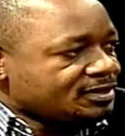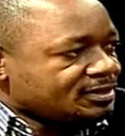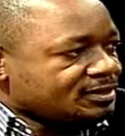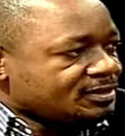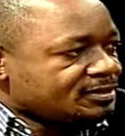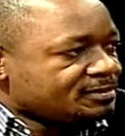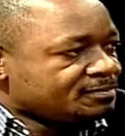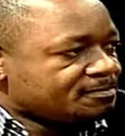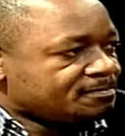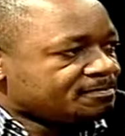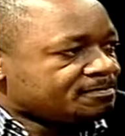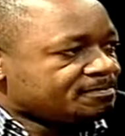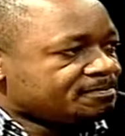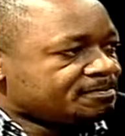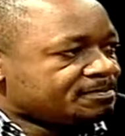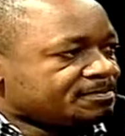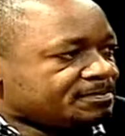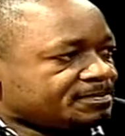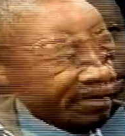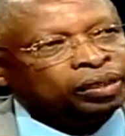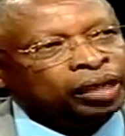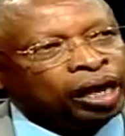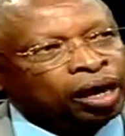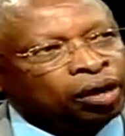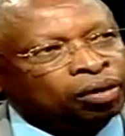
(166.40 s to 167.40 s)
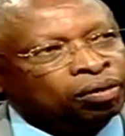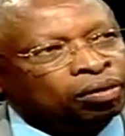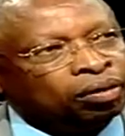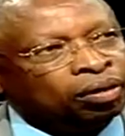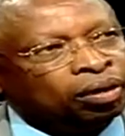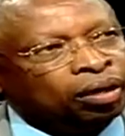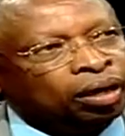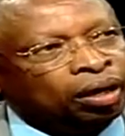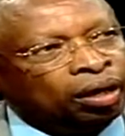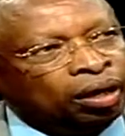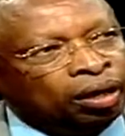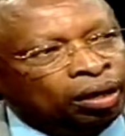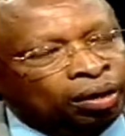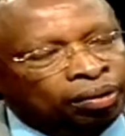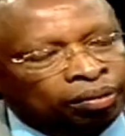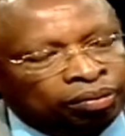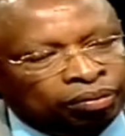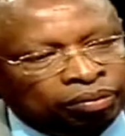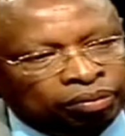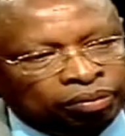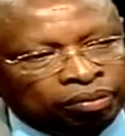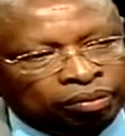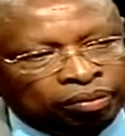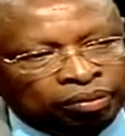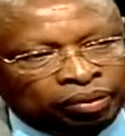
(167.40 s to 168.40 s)
Okay. Now,
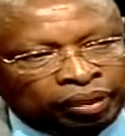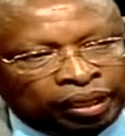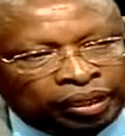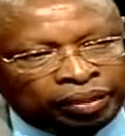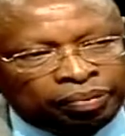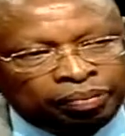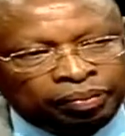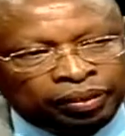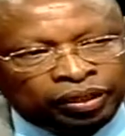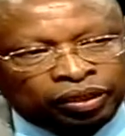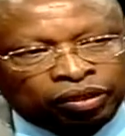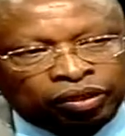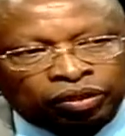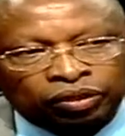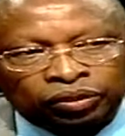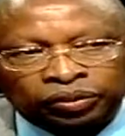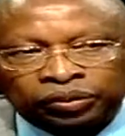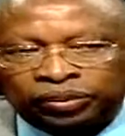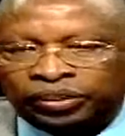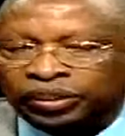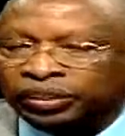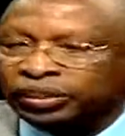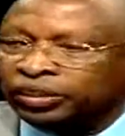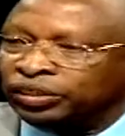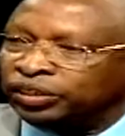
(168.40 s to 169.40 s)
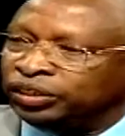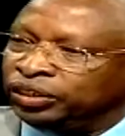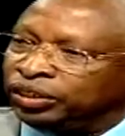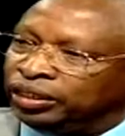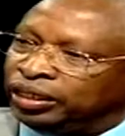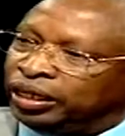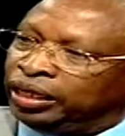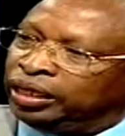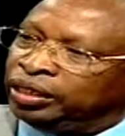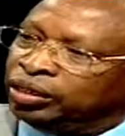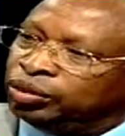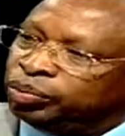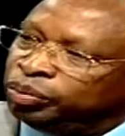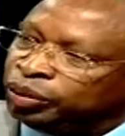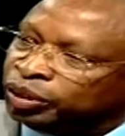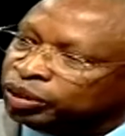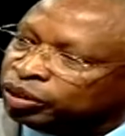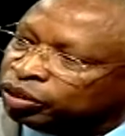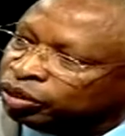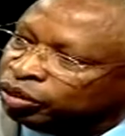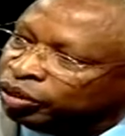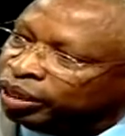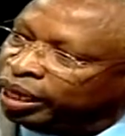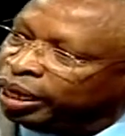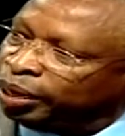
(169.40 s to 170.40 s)
let me concentrate a little bit
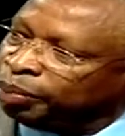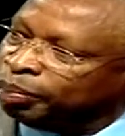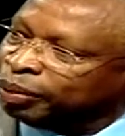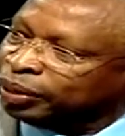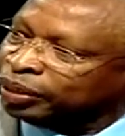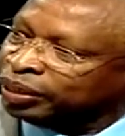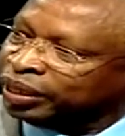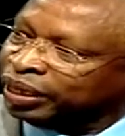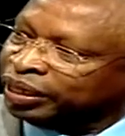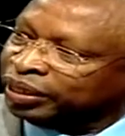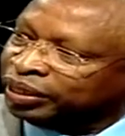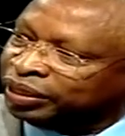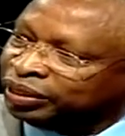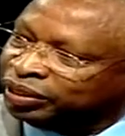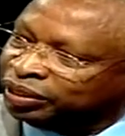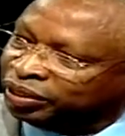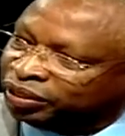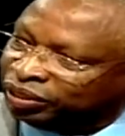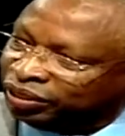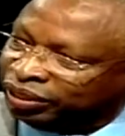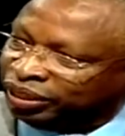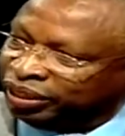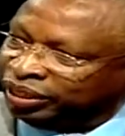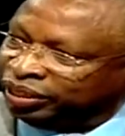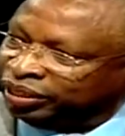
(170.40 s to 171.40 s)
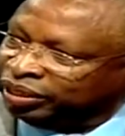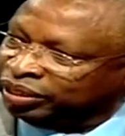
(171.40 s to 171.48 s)
on hepatitis C.